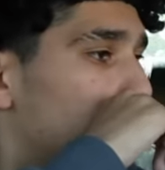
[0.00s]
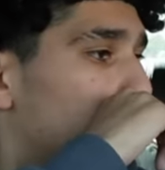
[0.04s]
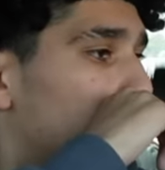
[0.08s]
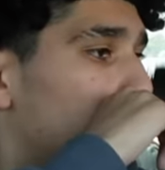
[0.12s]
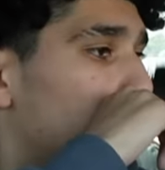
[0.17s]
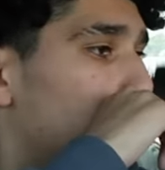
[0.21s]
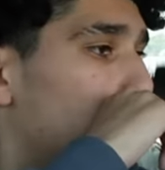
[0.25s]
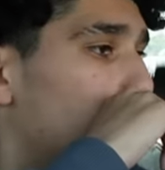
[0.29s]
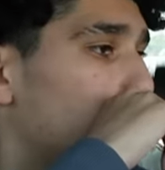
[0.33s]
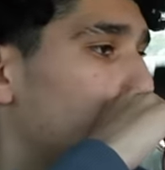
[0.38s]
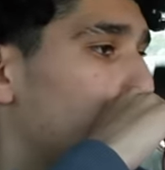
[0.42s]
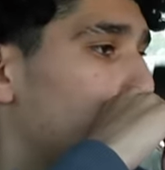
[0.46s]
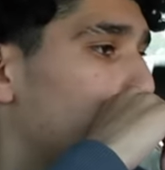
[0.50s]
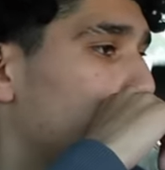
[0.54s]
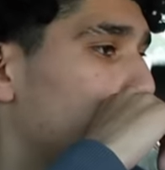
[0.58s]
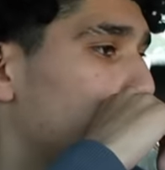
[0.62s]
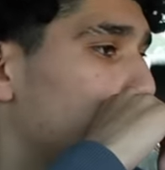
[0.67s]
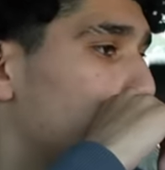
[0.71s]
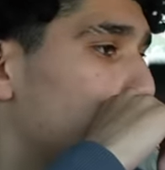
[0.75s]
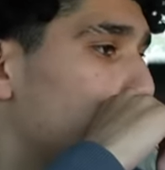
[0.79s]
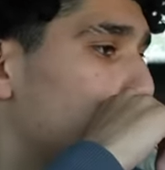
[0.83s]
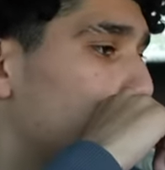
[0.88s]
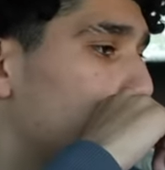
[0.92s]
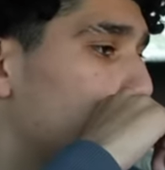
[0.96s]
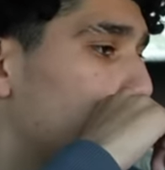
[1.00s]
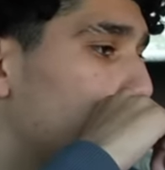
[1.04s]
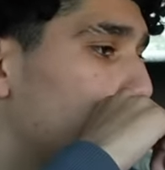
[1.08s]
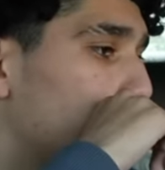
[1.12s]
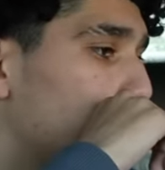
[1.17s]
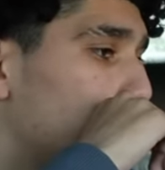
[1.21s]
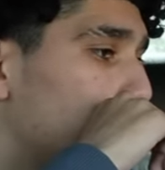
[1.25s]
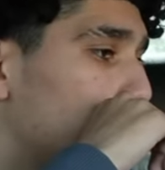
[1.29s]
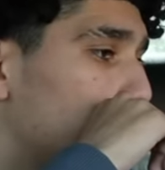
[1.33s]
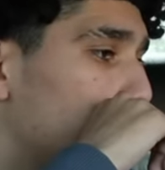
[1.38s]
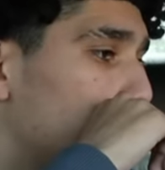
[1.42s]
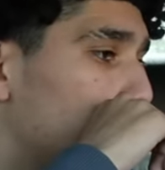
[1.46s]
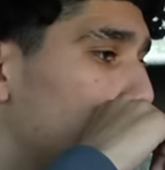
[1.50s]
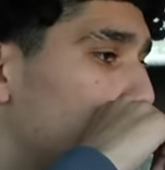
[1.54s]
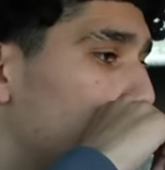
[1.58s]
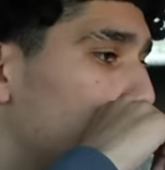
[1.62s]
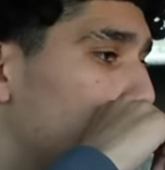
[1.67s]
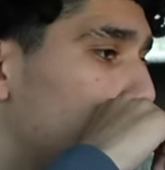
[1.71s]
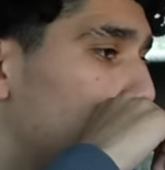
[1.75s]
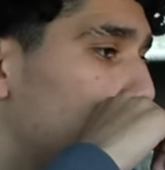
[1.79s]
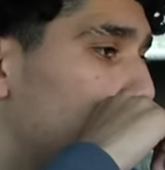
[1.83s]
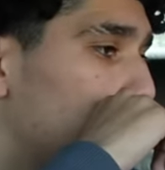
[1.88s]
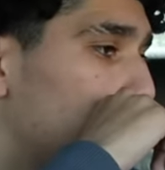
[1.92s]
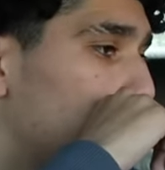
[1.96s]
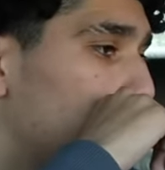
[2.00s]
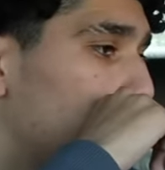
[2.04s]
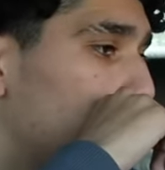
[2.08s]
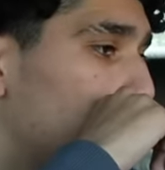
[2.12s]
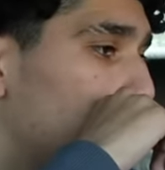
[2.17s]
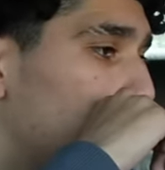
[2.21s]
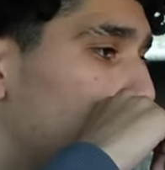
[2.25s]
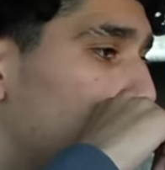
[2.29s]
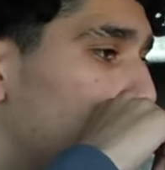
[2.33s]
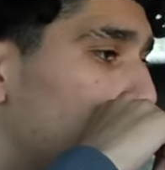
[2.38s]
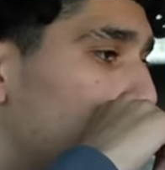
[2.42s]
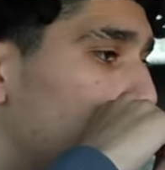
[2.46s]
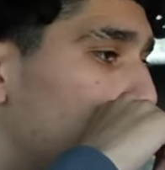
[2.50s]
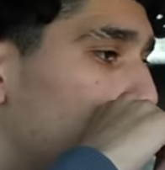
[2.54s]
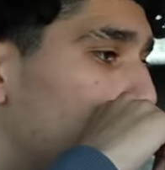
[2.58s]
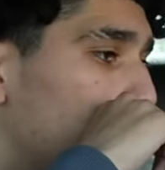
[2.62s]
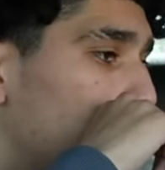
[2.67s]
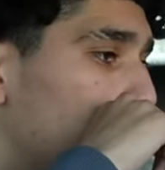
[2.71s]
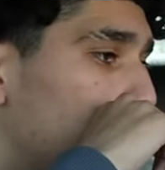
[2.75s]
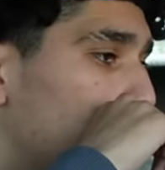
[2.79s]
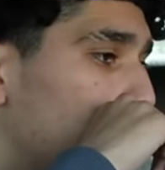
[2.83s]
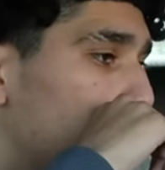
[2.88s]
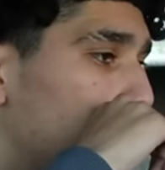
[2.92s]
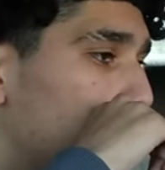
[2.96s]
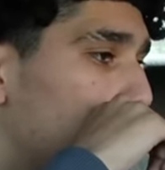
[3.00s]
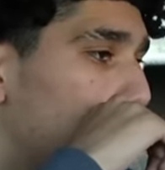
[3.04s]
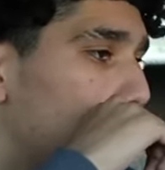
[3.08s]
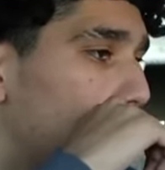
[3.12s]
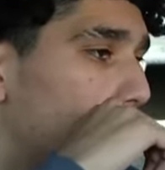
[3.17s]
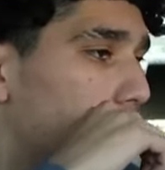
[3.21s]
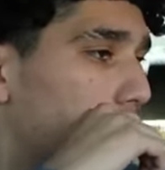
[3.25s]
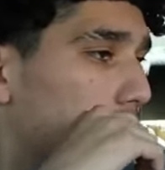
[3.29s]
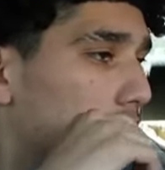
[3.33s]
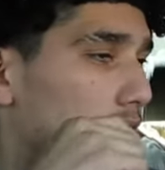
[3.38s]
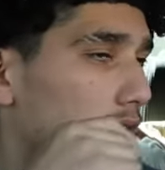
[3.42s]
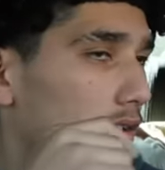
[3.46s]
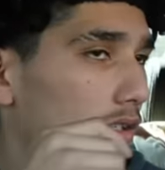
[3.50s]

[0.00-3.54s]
The person shown says nothing.